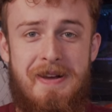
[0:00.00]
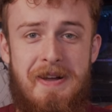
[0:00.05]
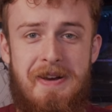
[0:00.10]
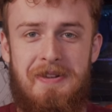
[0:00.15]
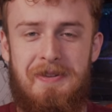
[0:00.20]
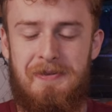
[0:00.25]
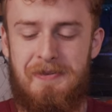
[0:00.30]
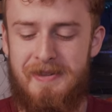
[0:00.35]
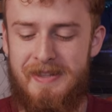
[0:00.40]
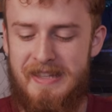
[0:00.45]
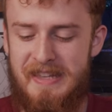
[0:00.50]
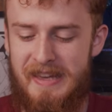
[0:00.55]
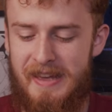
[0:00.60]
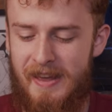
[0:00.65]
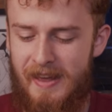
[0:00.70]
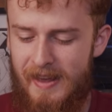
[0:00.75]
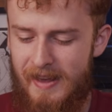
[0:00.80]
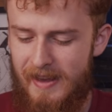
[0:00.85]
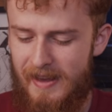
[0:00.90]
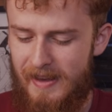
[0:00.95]
honest with you.
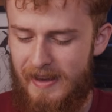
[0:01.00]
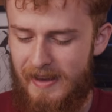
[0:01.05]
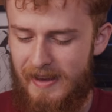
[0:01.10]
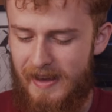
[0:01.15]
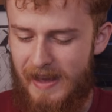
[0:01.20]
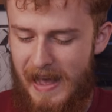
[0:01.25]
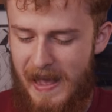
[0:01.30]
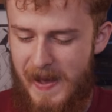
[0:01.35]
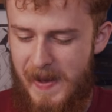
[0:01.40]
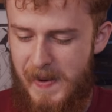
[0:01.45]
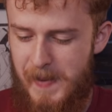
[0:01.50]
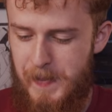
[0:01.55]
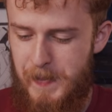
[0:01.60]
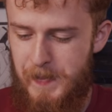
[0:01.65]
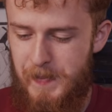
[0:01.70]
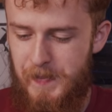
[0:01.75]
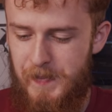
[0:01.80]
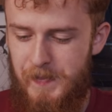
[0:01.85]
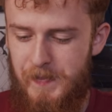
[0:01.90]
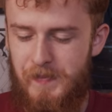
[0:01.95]

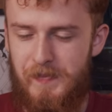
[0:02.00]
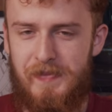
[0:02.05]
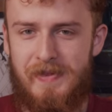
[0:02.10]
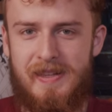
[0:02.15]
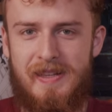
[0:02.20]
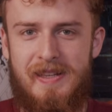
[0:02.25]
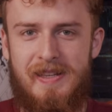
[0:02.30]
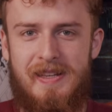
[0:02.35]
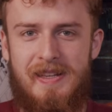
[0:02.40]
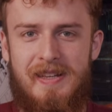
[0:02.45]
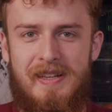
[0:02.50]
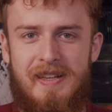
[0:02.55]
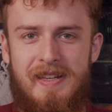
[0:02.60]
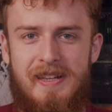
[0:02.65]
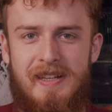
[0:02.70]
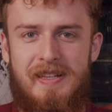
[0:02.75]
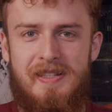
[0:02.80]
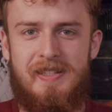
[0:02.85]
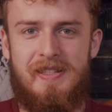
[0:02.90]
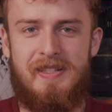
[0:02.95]
Um,
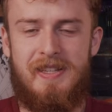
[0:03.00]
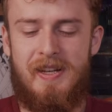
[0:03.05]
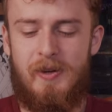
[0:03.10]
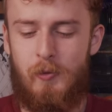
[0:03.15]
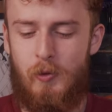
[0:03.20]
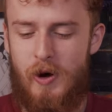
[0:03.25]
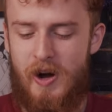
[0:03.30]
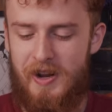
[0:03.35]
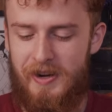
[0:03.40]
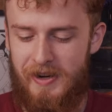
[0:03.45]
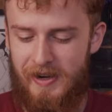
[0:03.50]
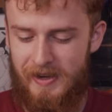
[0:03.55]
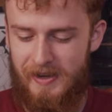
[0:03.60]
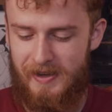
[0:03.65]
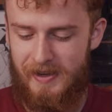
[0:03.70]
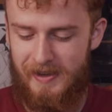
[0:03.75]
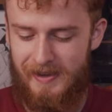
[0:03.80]
it's just like water.